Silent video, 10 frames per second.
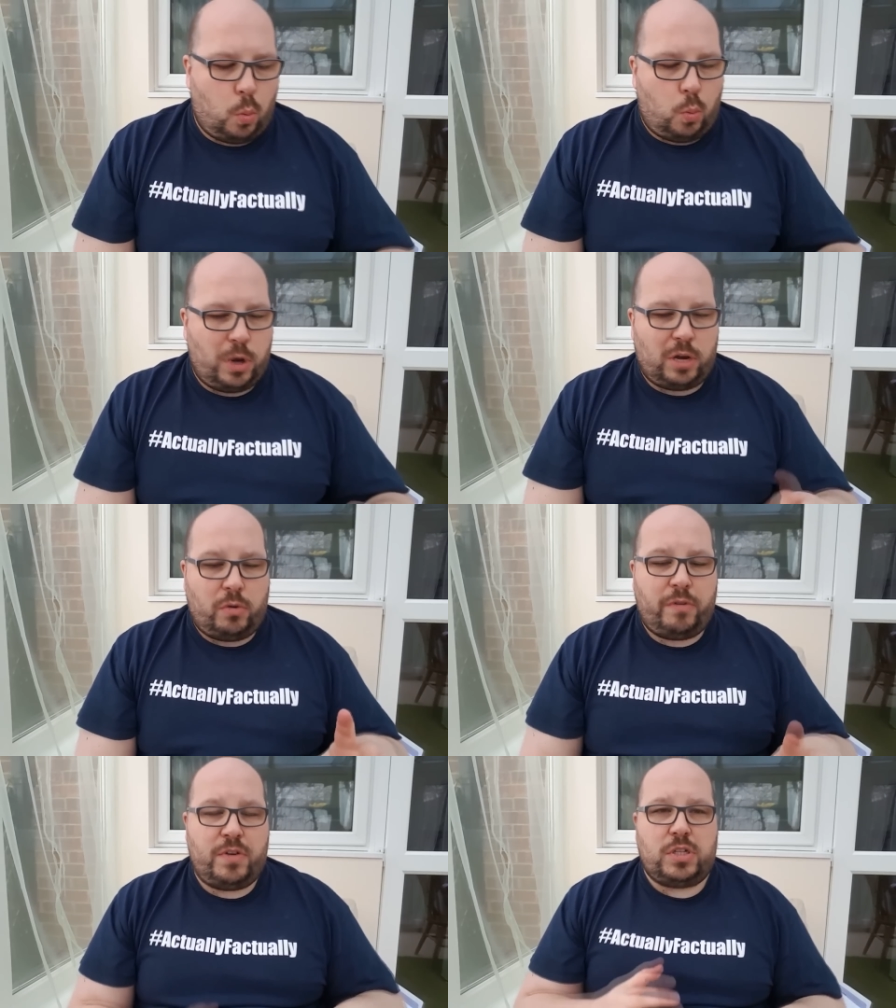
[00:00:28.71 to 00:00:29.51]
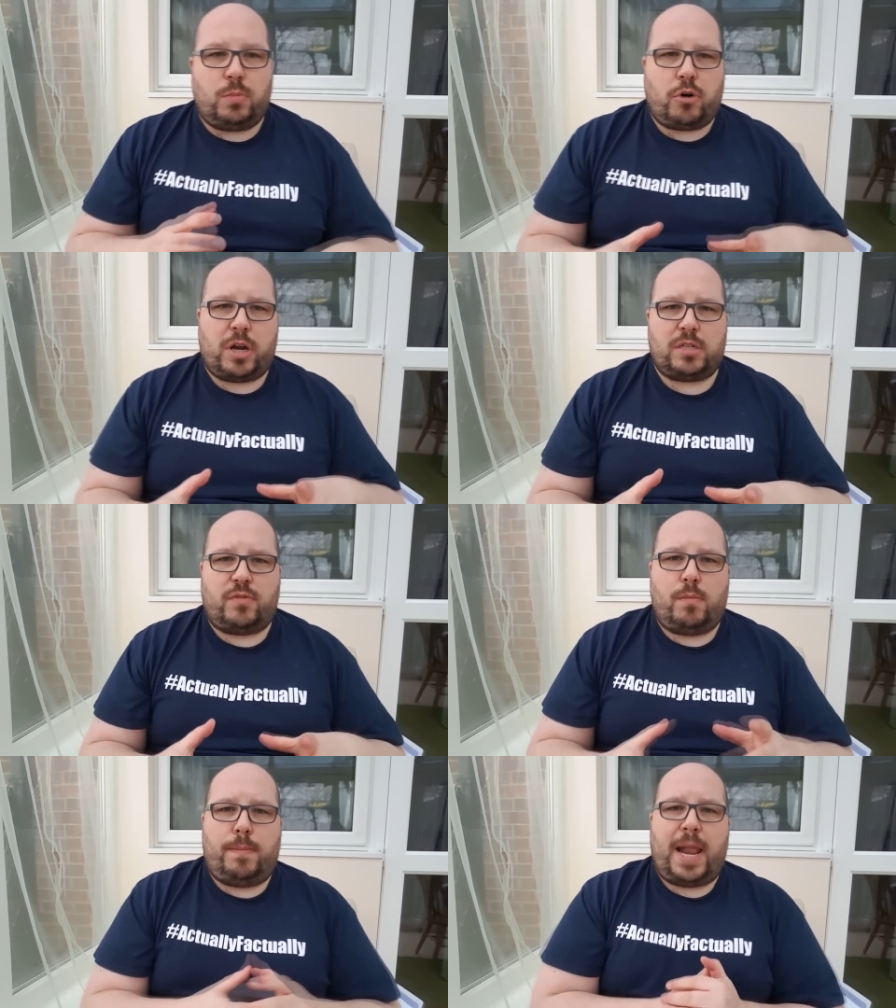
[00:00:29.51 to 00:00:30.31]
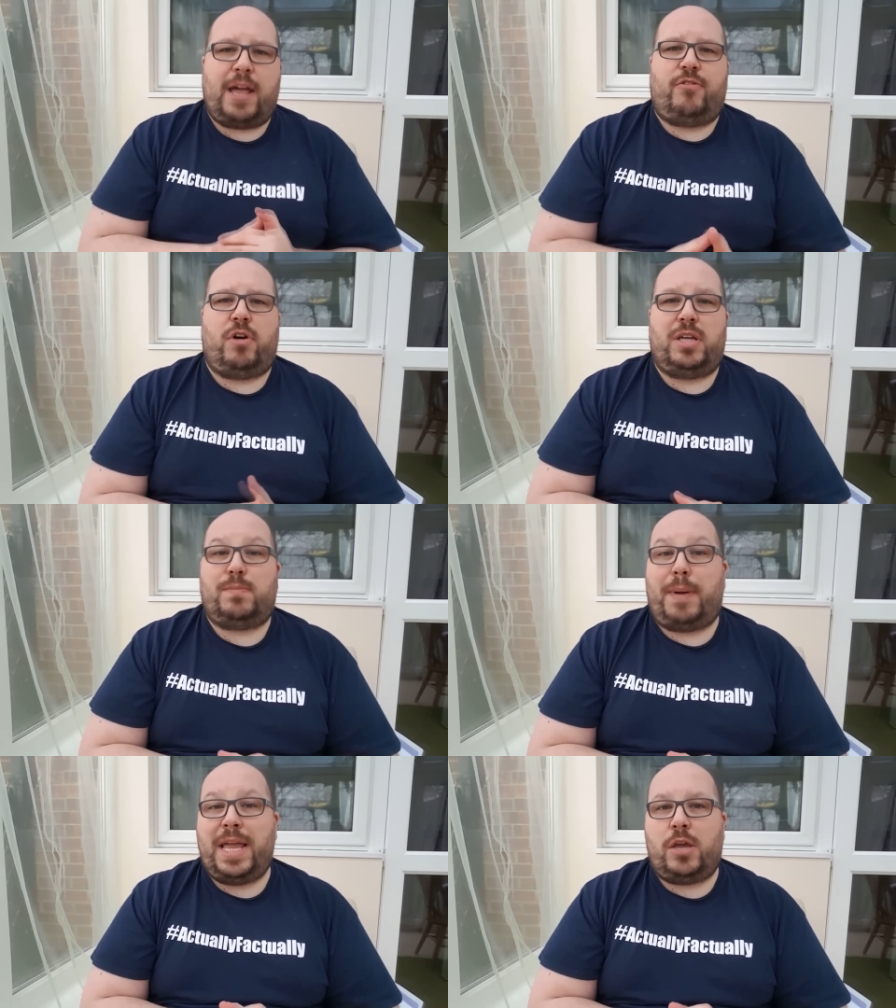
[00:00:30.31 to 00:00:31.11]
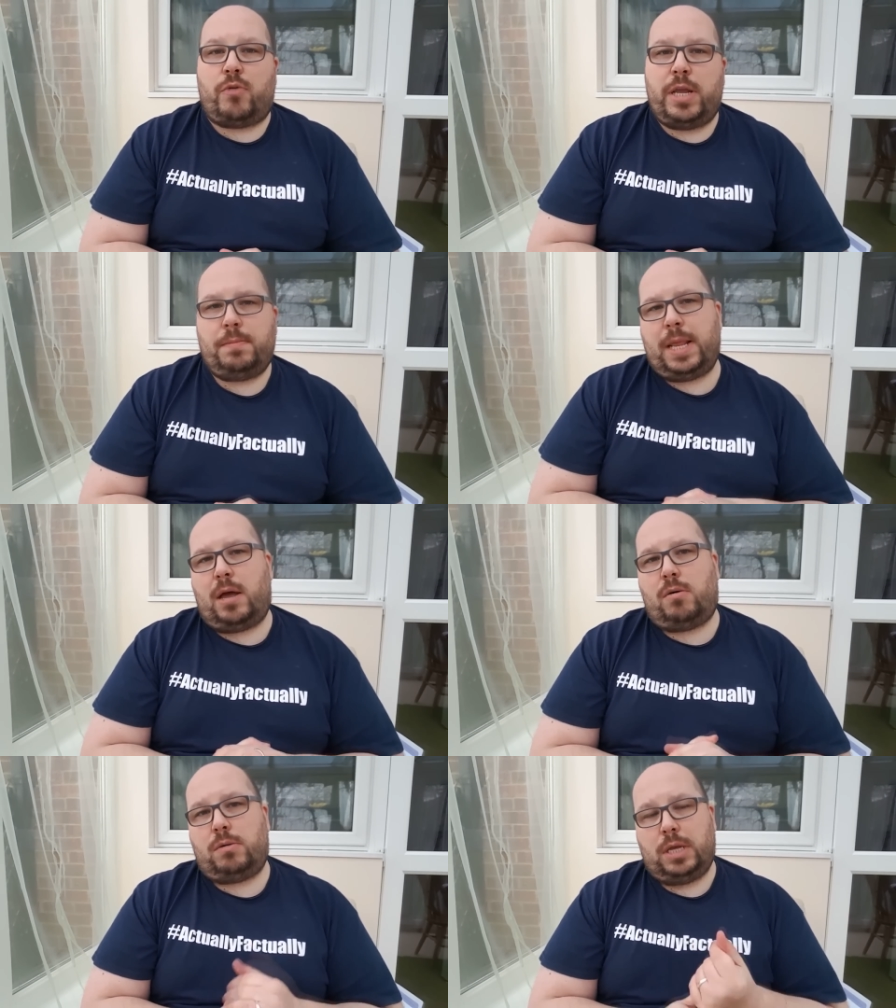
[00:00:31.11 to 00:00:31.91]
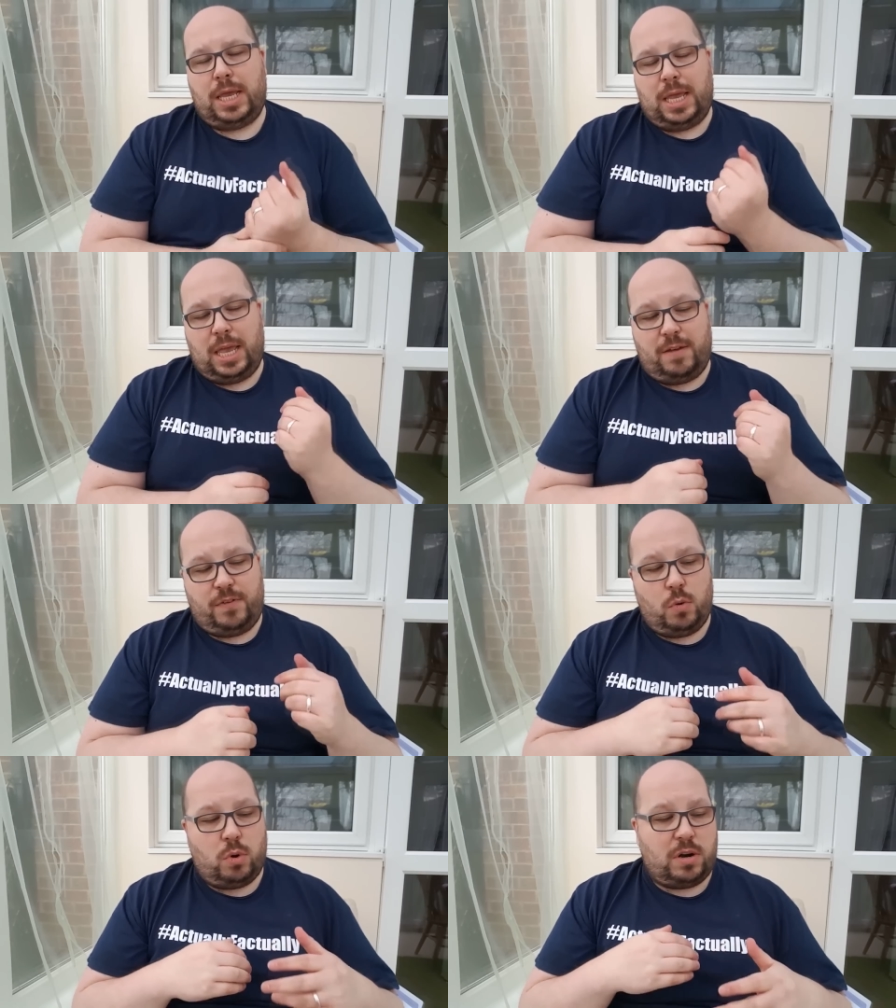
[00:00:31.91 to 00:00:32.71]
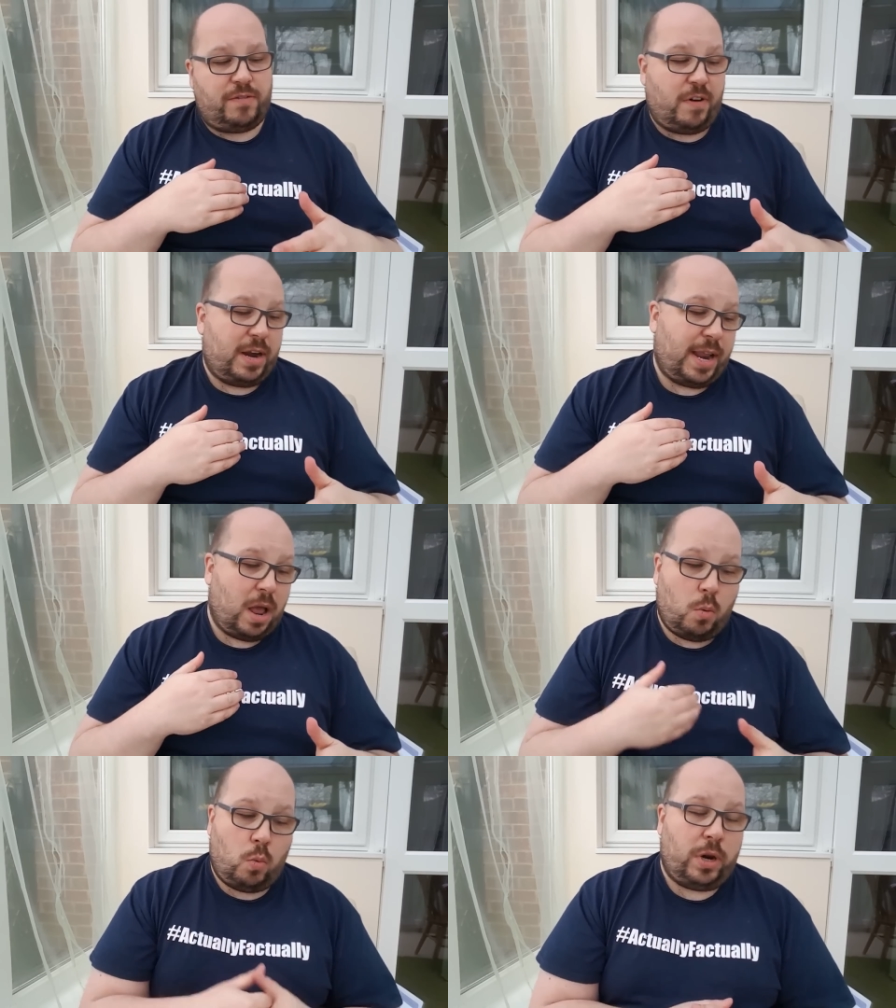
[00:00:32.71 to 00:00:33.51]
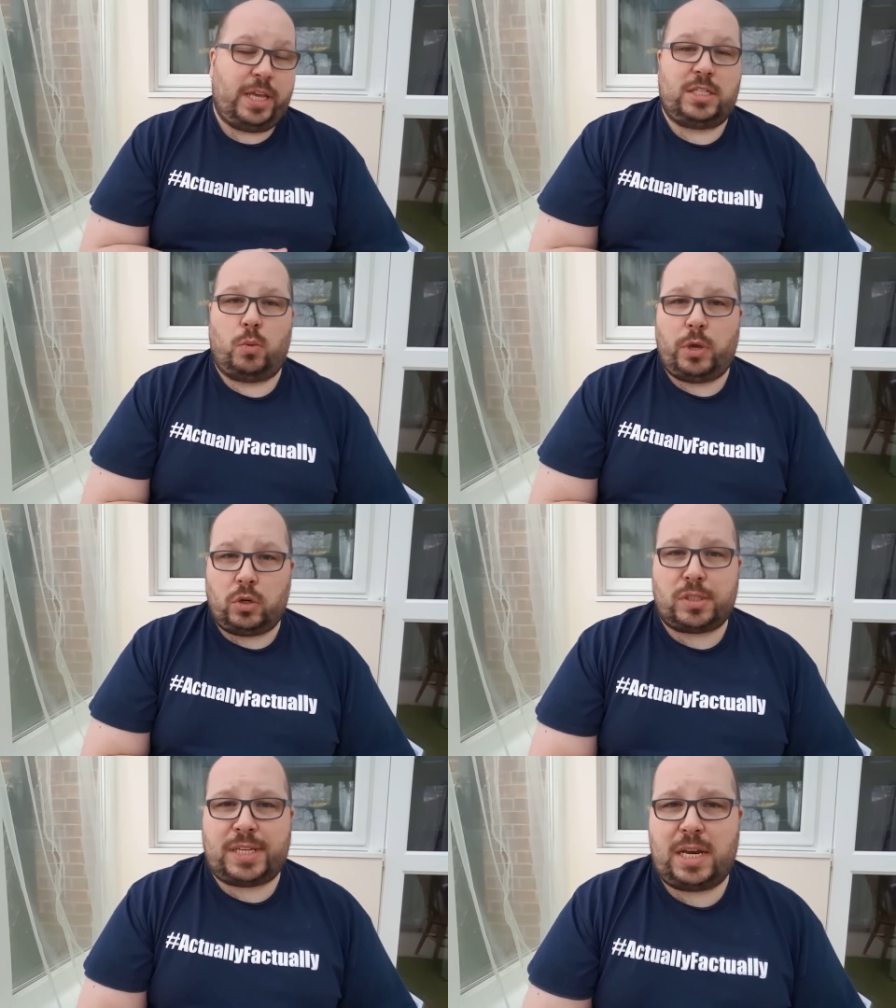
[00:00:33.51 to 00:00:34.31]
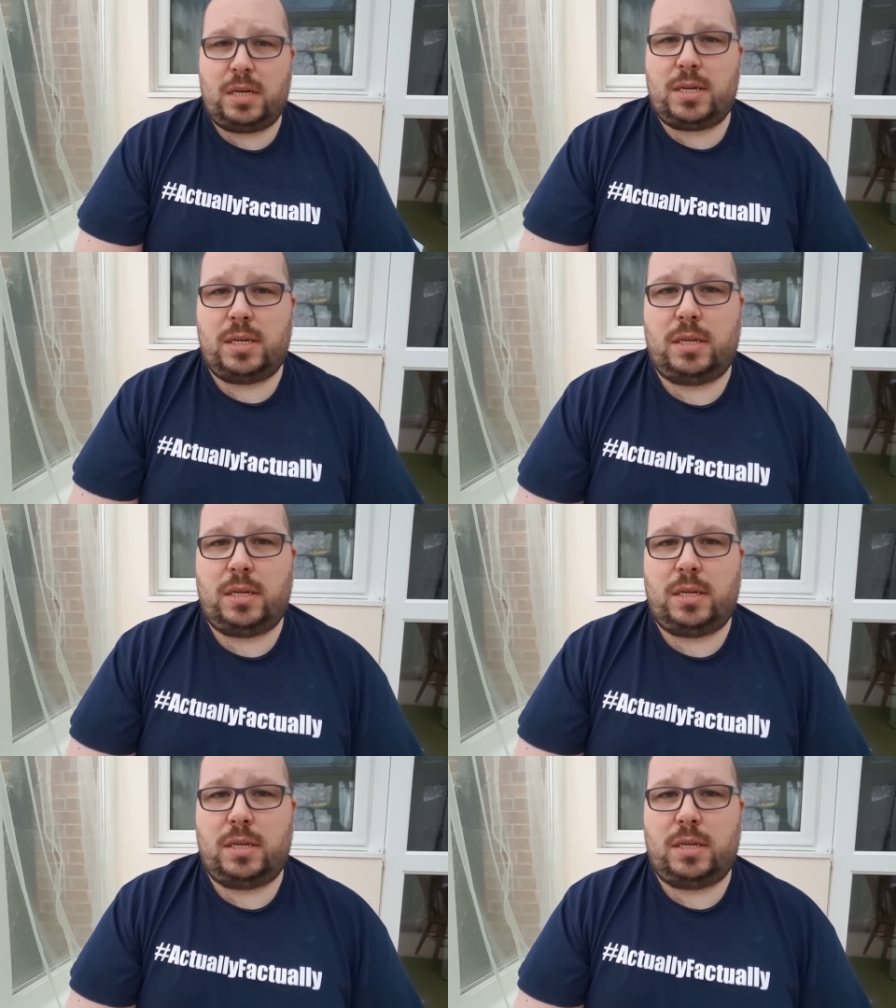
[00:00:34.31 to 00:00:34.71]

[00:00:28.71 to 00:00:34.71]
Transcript: We're going to review some products from Blackfriars Bakery. Now, if you want to find out what it is that we got sent